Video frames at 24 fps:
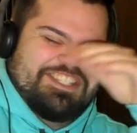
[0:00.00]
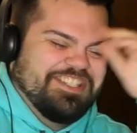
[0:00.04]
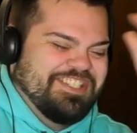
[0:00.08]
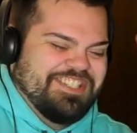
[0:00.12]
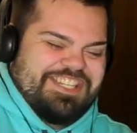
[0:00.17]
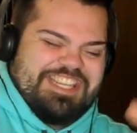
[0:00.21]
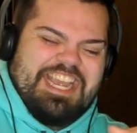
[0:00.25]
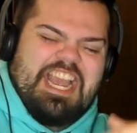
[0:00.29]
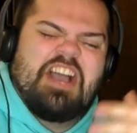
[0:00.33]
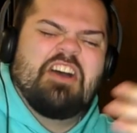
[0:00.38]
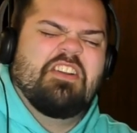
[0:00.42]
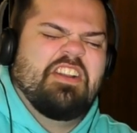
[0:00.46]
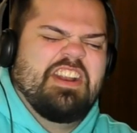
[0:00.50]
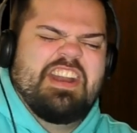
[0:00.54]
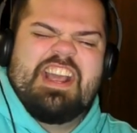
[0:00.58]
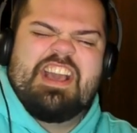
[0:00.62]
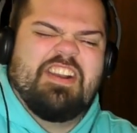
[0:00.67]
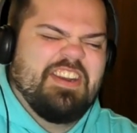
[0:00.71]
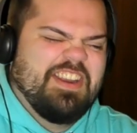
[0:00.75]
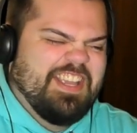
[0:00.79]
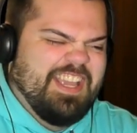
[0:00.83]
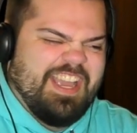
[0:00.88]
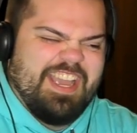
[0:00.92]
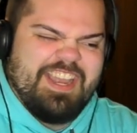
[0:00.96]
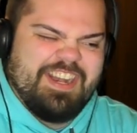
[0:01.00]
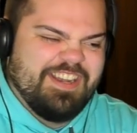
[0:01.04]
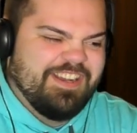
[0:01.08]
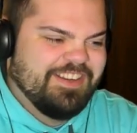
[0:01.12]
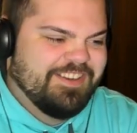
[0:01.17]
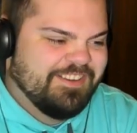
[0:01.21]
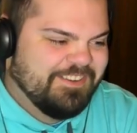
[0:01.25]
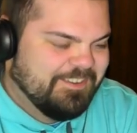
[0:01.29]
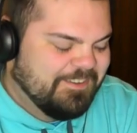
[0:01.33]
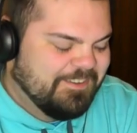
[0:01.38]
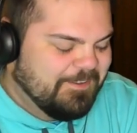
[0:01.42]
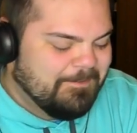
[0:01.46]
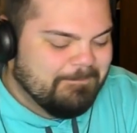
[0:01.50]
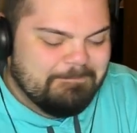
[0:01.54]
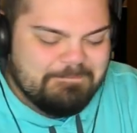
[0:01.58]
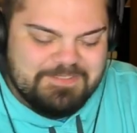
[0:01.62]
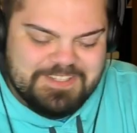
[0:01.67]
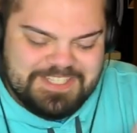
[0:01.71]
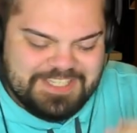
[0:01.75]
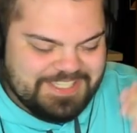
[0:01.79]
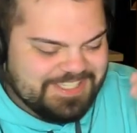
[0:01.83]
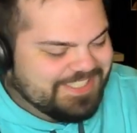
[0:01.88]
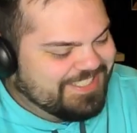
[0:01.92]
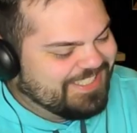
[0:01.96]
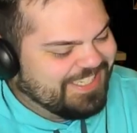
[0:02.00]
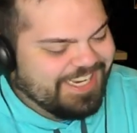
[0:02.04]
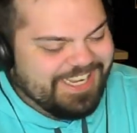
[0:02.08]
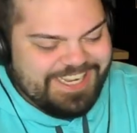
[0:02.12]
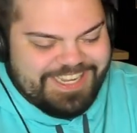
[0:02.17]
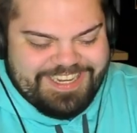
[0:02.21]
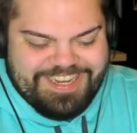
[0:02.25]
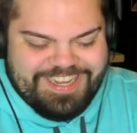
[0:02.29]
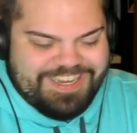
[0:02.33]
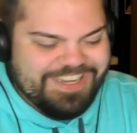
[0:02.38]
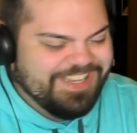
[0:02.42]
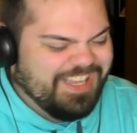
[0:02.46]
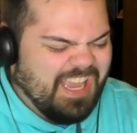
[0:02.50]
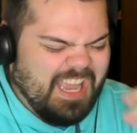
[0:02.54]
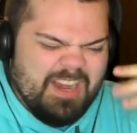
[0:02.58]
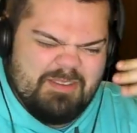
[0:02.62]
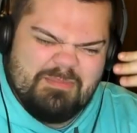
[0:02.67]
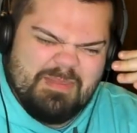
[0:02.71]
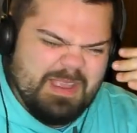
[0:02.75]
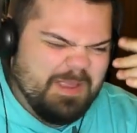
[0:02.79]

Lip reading: Just count it out again. Just say it again.